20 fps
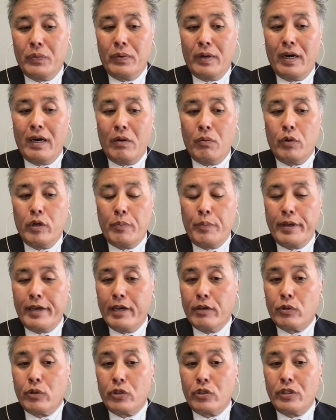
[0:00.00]
would be
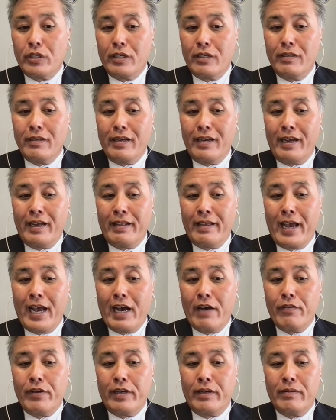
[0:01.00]
interested in
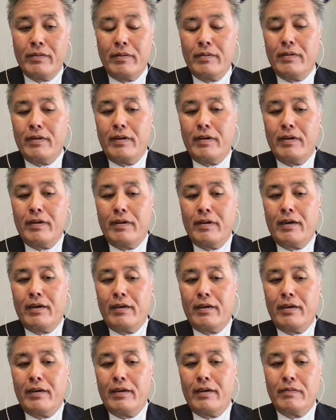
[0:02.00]
having
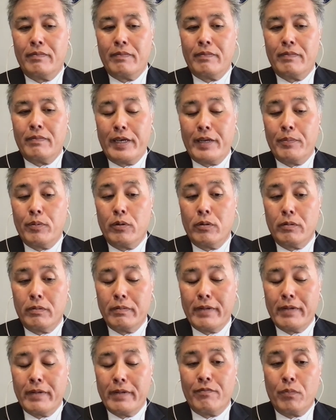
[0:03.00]
uh, people
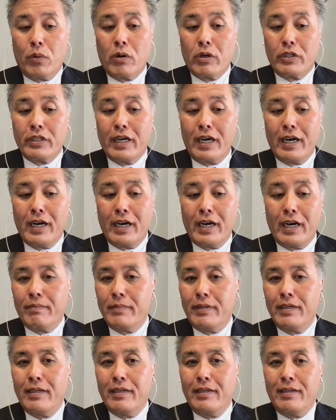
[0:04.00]
have more time
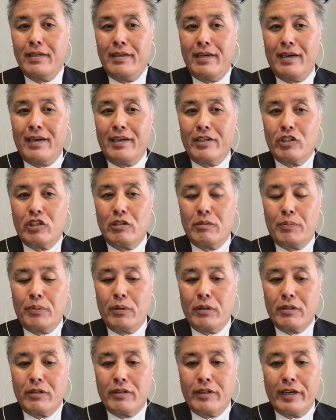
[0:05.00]
uh, to
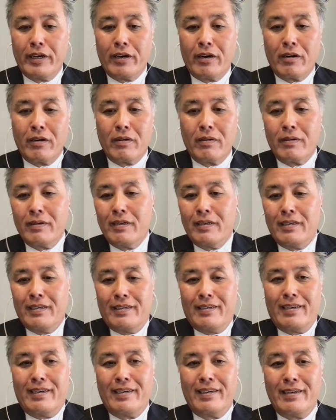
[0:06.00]
put their
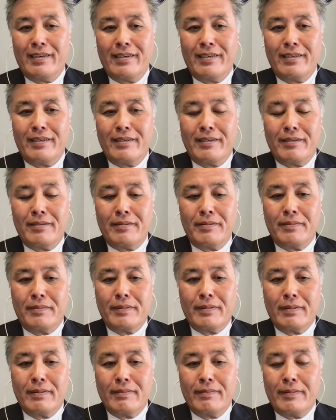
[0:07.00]
uh,
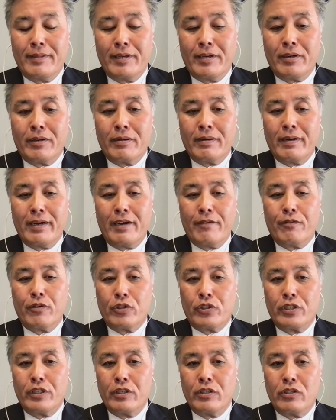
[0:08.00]
their
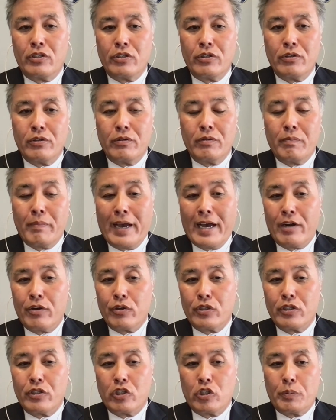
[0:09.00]
efforts into
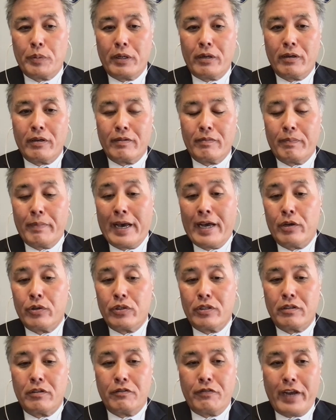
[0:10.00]
matters of the spirit, matters
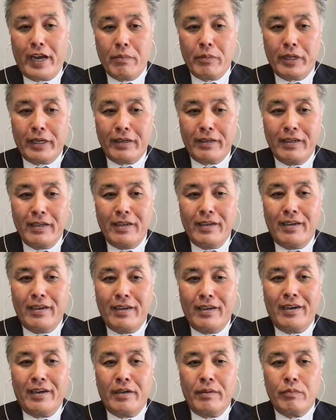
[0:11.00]
of the family.
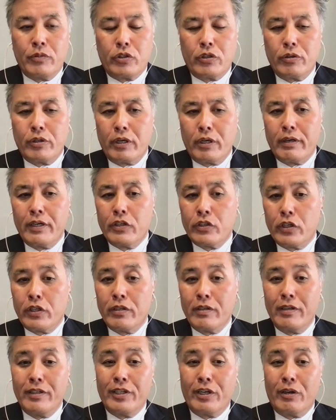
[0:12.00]
Um, so there
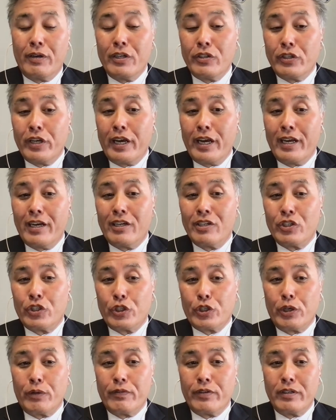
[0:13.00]
isn't there is a
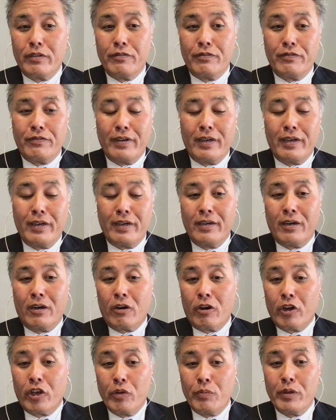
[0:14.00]
conservative uh,
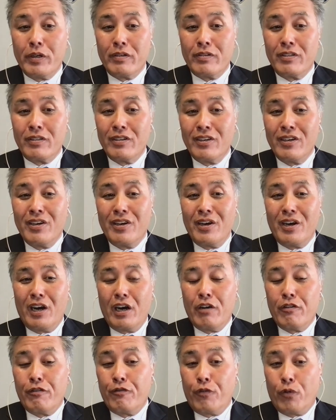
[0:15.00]
argument
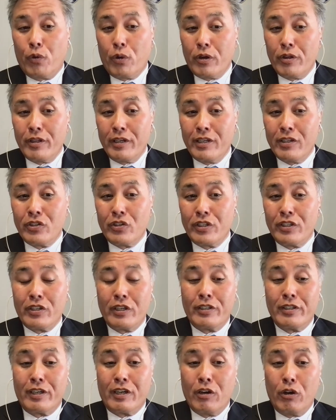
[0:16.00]
uh, for this. It's
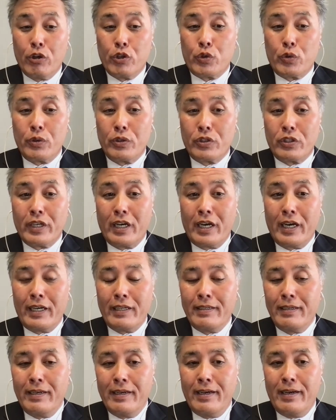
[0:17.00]
on the cultural
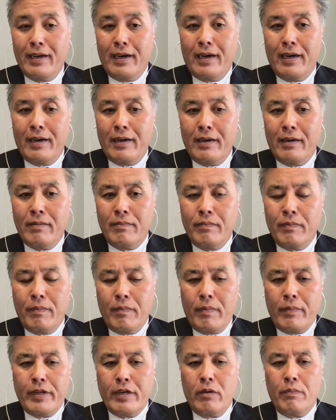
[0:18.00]
side. Um,
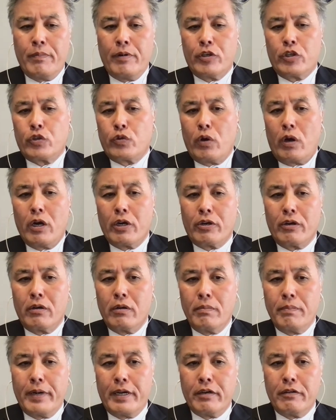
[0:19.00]
you know, stronger,
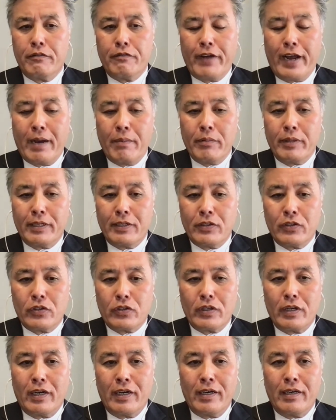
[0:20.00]
better
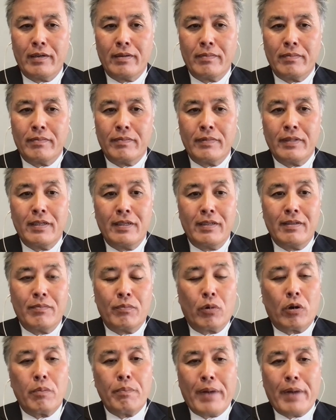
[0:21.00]
families, um,
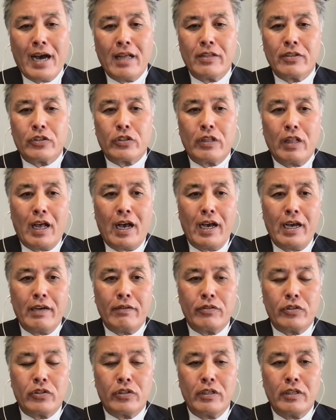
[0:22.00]
more balanced
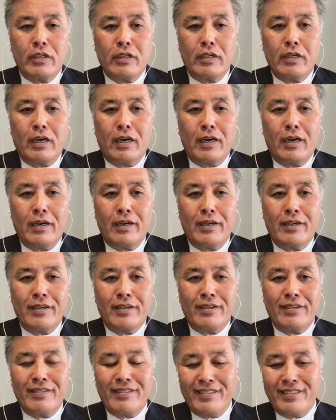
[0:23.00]
lives.
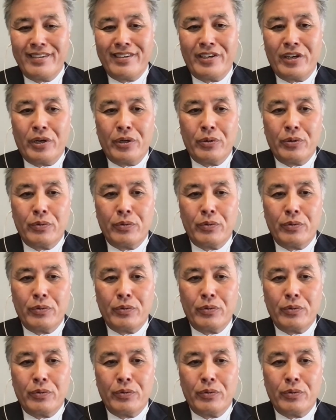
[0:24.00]
Uh, you know,